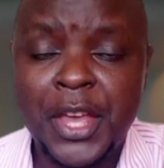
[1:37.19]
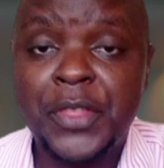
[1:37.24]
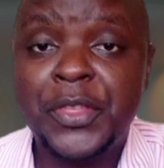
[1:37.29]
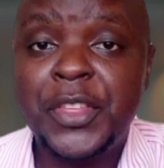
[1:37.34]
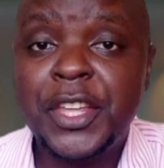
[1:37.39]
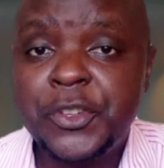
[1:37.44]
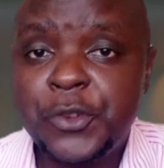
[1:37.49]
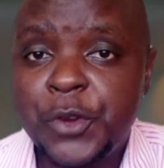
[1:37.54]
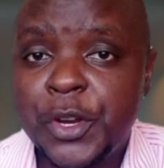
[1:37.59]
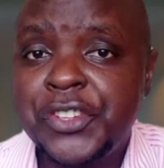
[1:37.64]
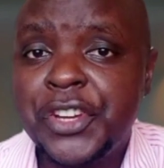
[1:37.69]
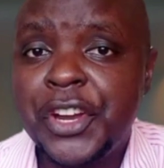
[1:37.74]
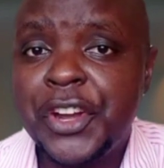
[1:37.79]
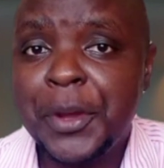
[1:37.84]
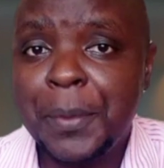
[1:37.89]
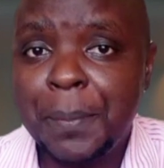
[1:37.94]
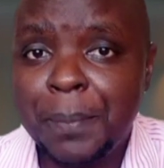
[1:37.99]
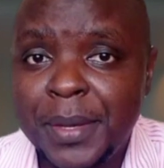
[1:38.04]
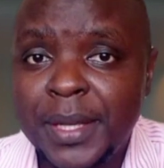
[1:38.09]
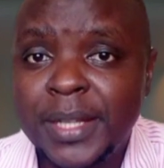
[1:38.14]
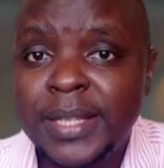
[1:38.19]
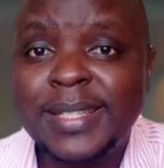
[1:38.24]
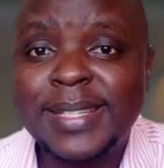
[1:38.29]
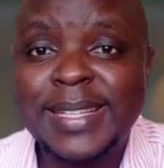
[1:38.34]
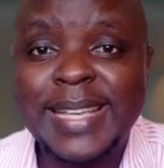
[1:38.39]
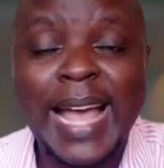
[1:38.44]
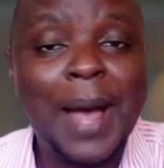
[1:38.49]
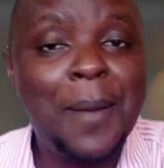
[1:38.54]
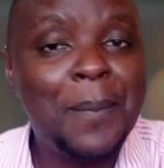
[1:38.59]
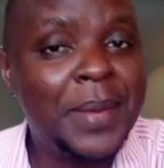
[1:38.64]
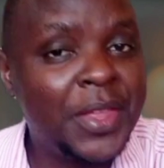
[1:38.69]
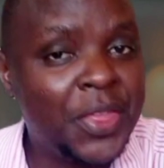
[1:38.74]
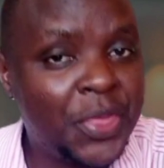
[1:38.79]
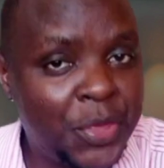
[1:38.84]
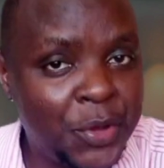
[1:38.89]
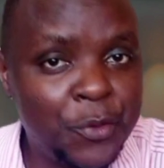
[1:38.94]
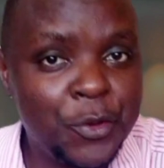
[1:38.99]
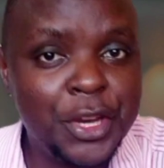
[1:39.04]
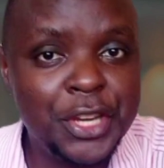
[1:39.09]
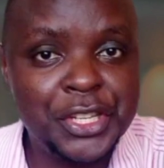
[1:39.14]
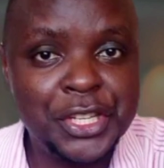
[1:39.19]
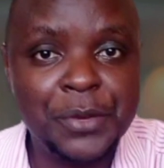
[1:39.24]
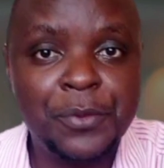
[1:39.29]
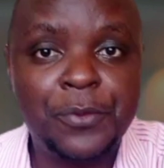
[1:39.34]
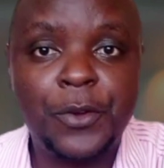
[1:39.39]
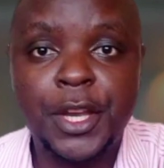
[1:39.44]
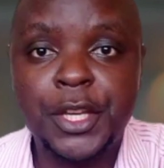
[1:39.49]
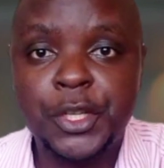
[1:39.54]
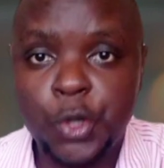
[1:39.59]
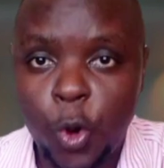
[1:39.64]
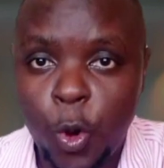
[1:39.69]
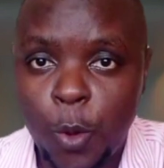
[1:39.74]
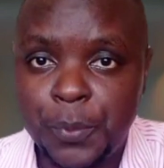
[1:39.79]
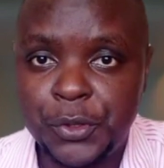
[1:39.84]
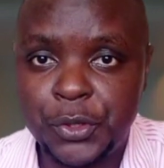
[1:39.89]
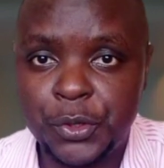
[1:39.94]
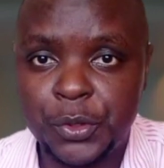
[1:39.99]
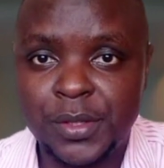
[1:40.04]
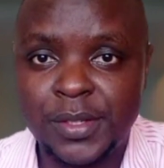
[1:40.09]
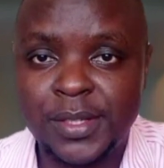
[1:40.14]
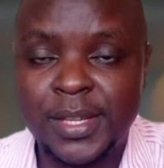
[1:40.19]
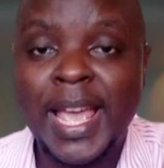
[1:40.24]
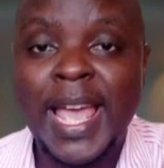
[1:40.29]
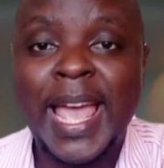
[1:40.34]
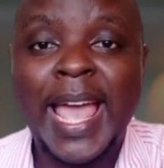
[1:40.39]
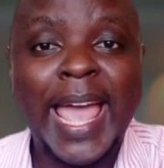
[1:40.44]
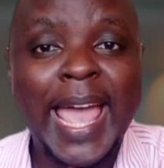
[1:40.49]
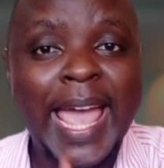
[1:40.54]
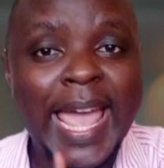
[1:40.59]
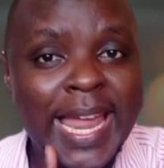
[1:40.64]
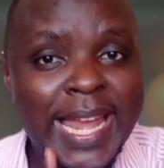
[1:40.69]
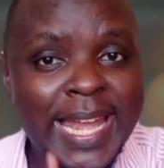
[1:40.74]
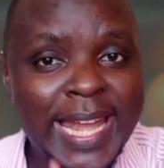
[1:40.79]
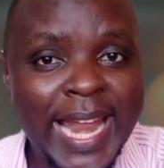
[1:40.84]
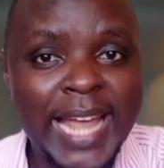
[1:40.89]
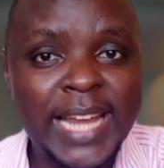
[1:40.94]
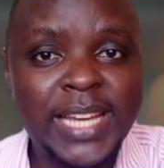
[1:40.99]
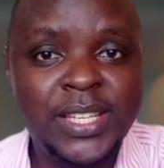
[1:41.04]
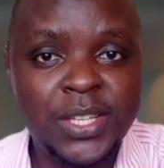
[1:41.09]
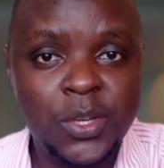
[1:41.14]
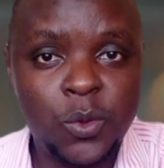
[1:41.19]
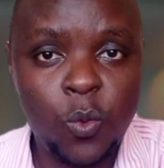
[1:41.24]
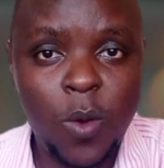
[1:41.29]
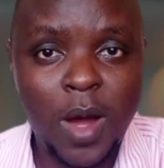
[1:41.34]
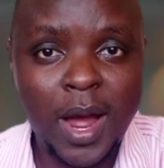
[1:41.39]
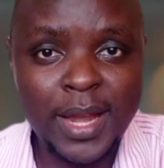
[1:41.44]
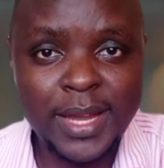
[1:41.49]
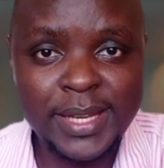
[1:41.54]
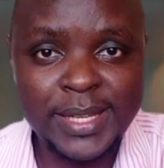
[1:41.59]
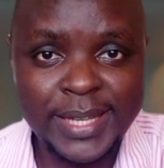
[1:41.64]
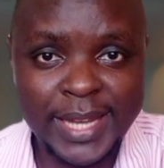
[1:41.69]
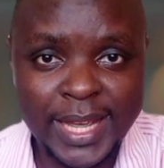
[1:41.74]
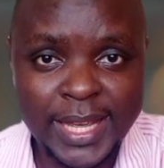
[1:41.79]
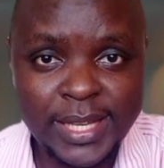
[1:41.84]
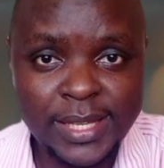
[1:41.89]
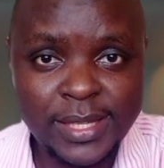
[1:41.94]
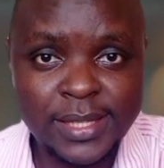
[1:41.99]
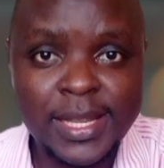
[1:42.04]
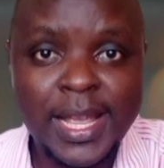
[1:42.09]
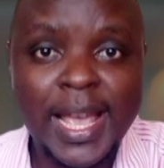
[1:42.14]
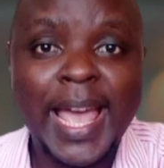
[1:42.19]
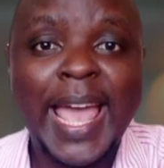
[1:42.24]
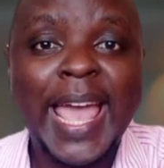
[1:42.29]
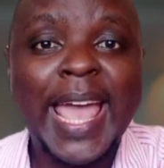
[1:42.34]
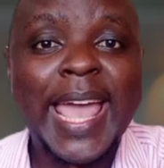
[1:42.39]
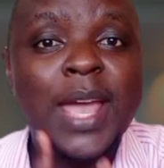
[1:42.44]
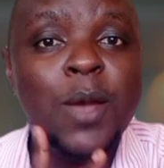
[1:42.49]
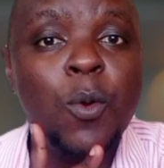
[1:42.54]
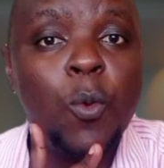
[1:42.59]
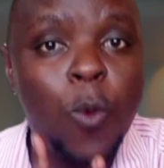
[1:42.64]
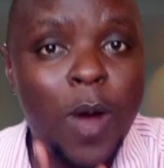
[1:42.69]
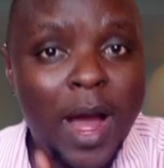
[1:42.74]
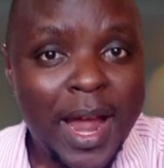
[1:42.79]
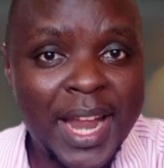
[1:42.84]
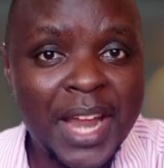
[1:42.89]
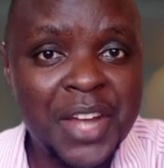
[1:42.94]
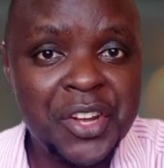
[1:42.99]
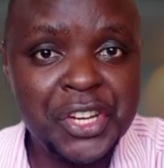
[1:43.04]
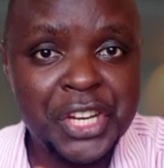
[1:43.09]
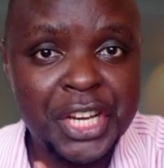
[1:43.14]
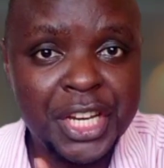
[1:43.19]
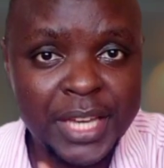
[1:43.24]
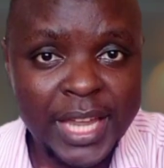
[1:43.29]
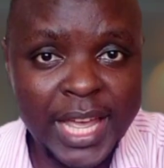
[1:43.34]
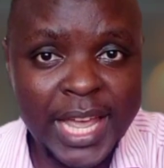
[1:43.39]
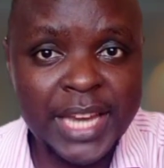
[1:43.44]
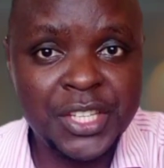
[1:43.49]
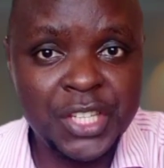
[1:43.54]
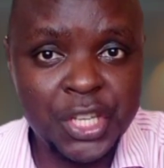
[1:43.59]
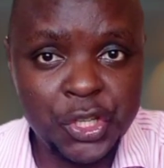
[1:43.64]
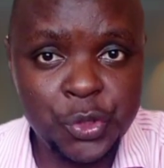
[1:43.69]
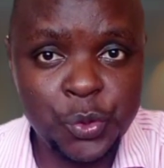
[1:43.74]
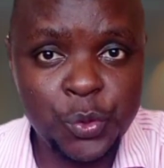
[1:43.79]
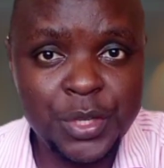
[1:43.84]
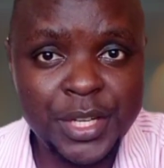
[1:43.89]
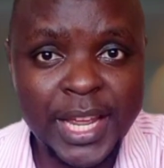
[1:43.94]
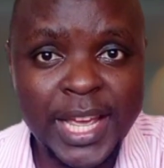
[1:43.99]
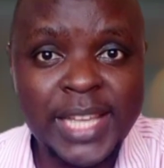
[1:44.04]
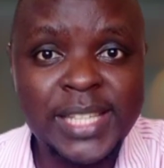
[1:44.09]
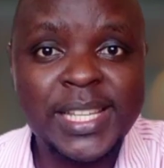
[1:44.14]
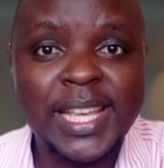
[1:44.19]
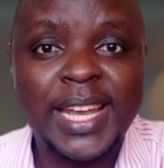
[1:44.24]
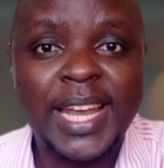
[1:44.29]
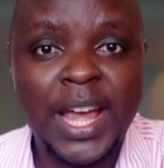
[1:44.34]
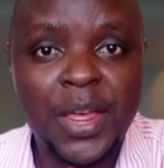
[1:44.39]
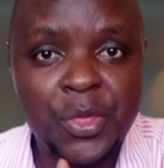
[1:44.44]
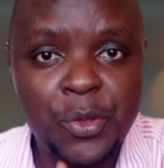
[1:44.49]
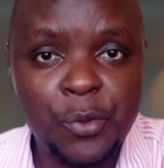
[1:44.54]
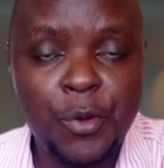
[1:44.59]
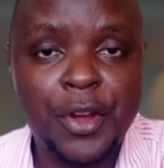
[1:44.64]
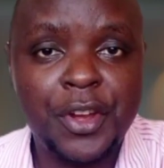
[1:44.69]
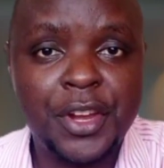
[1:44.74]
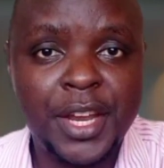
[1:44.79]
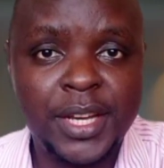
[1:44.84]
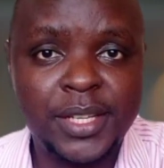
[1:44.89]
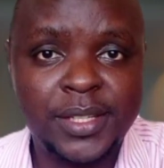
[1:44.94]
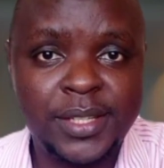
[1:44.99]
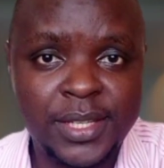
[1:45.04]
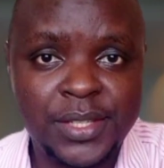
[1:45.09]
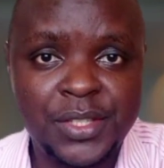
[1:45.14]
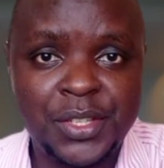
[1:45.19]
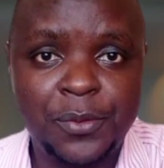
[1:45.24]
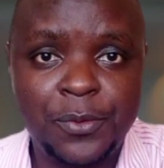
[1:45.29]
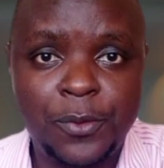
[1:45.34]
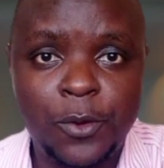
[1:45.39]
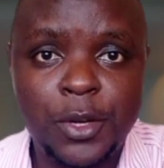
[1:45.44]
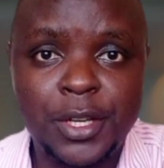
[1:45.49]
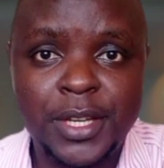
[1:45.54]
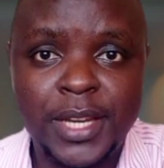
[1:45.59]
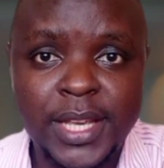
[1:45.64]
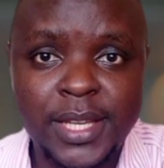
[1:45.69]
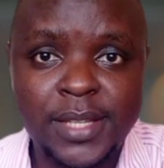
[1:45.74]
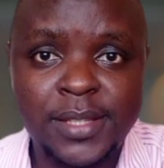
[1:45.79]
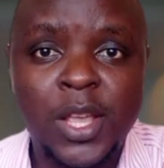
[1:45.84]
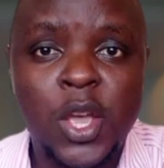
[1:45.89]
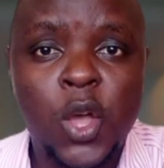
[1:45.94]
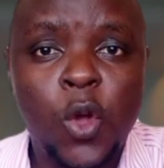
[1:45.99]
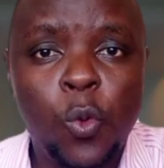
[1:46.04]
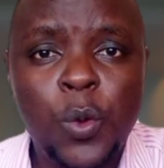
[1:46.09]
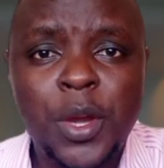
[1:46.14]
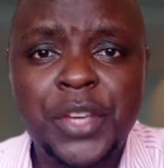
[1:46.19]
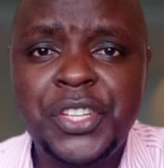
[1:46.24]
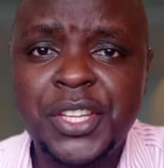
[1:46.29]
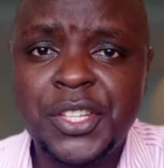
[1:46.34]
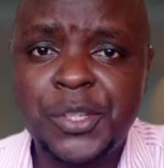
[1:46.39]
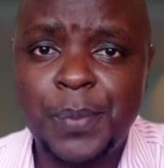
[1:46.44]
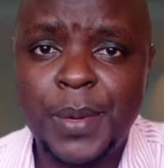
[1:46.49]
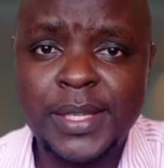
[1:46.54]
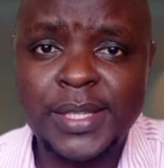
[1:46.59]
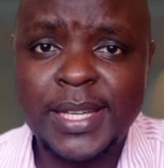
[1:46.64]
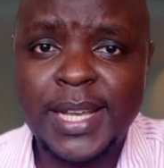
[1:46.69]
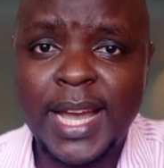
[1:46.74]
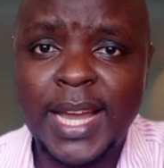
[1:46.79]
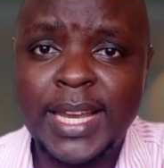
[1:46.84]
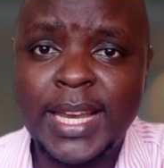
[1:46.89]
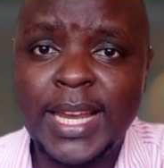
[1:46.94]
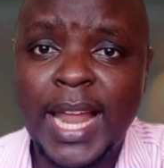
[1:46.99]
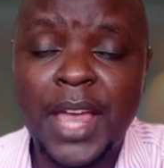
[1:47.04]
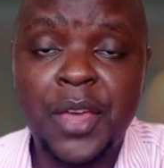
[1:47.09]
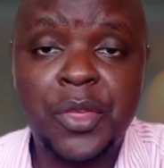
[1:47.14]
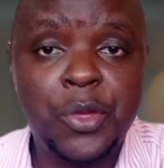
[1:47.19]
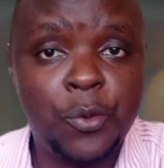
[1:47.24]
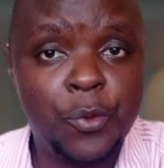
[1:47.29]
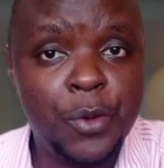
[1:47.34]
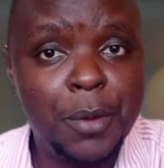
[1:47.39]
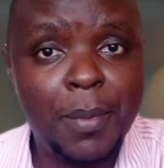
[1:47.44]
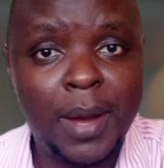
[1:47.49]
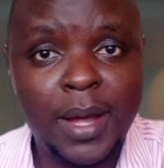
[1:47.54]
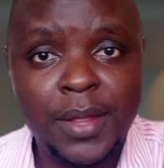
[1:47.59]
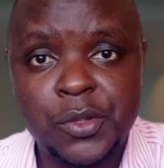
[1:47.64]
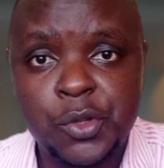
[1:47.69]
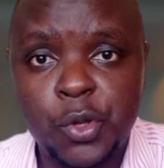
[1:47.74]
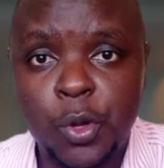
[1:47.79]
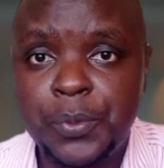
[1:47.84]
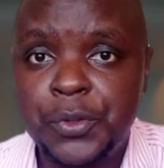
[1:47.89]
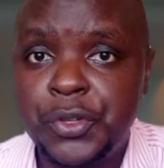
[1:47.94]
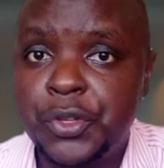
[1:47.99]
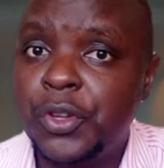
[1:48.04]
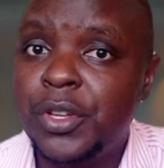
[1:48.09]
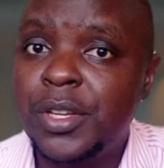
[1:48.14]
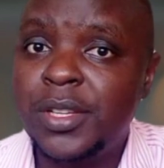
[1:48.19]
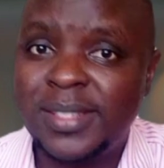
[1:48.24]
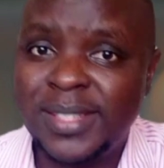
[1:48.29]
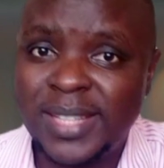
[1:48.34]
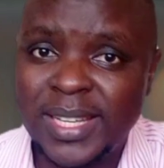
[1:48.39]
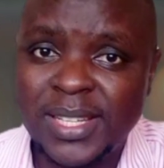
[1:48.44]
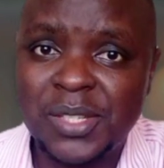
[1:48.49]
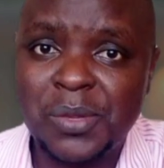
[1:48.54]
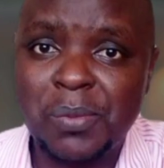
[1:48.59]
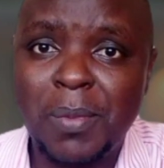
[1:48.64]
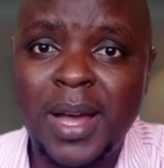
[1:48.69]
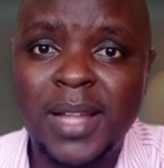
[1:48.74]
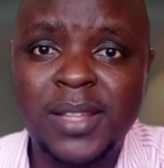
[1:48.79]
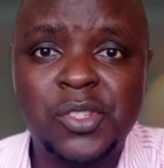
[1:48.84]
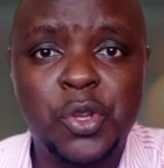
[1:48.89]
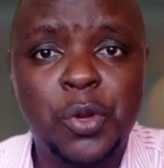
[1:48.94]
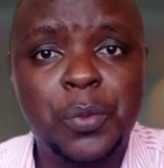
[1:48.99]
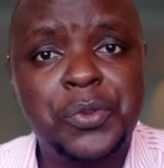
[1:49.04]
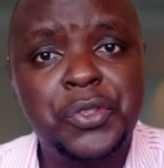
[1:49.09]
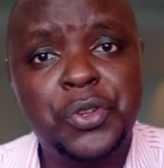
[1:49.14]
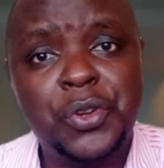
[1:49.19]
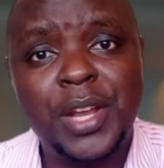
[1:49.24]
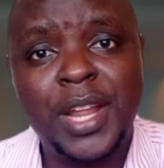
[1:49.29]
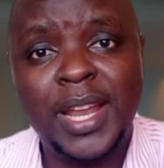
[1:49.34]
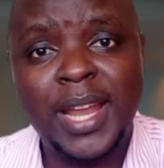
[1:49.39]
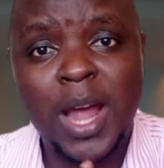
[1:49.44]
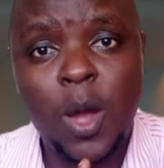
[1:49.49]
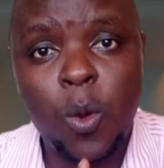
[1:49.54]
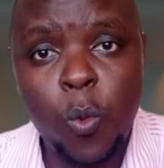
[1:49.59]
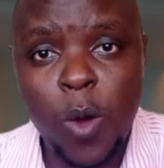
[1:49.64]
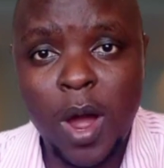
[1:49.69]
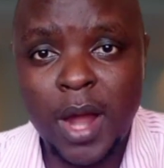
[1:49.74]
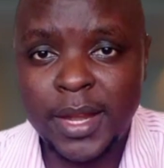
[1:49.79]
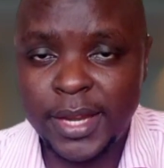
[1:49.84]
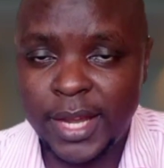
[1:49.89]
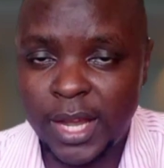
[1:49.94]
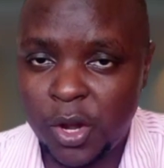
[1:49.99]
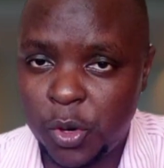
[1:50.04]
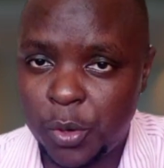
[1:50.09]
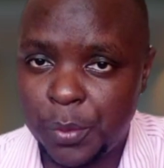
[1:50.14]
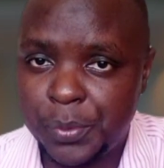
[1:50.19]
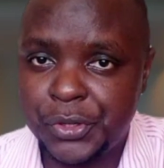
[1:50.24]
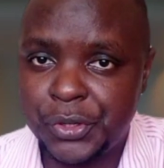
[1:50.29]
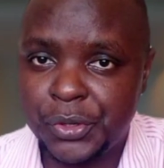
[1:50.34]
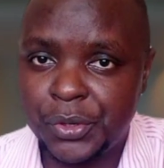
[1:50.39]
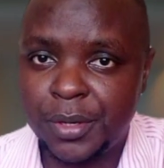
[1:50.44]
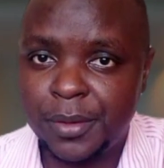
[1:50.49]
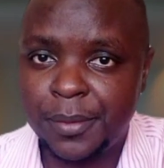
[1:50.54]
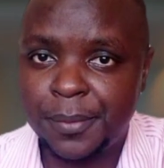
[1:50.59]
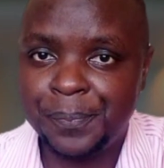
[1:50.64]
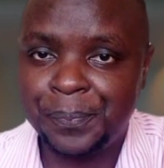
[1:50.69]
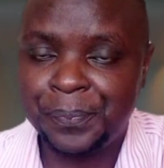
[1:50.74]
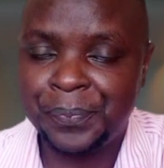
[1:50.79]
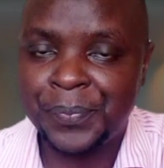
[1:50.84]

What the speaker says: The Treasury bills come in 3 different options: a 91 days, a 182 days, and a 364 days, which is basically like 3 months option, 6 months option, and a 1-year option.